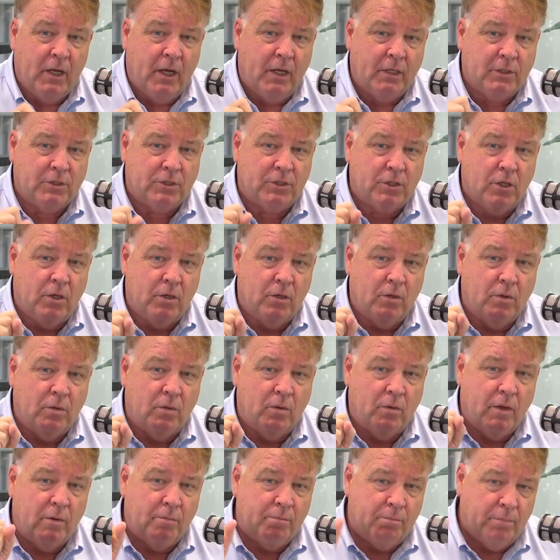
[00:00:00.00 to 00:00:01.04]
And
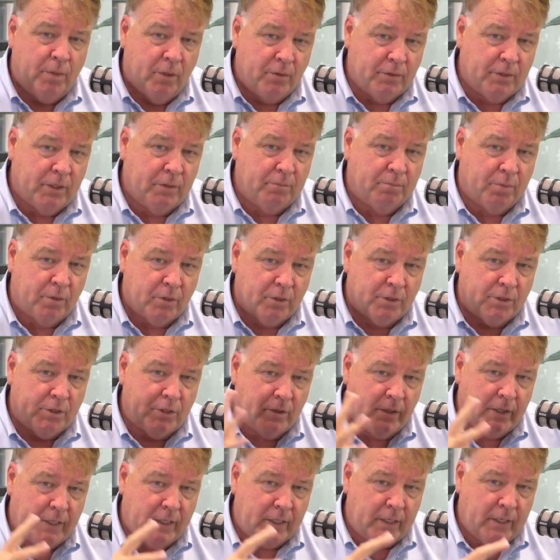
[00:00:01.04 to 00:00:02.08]
so both at
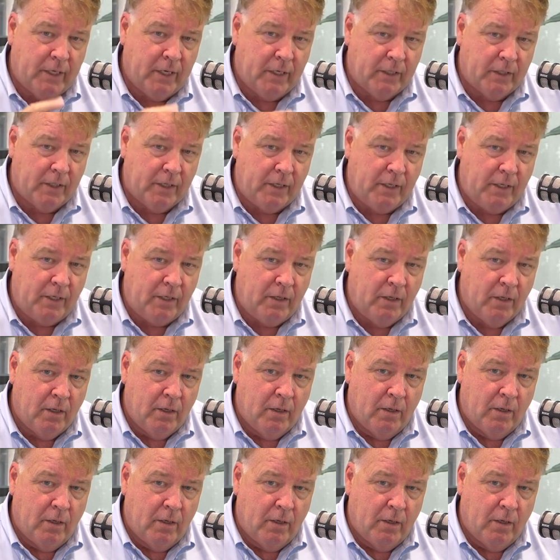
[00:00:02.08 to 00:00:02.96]
Berkshire and at Kelly,